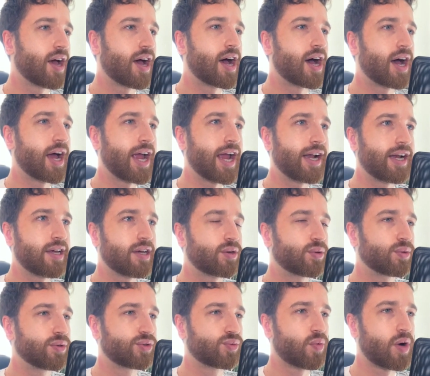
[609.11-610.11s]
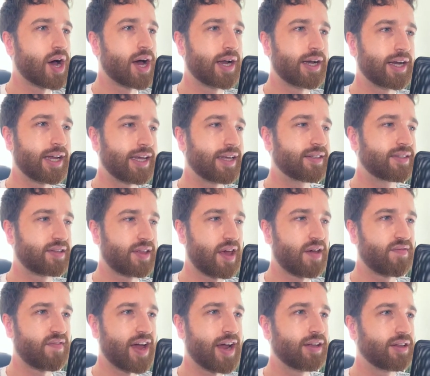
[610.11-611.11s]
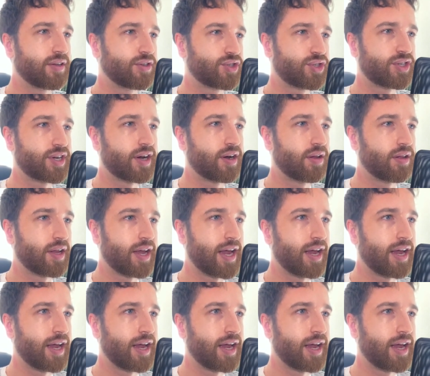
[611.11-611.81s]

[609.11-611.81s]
N equals 1 is their valence shell,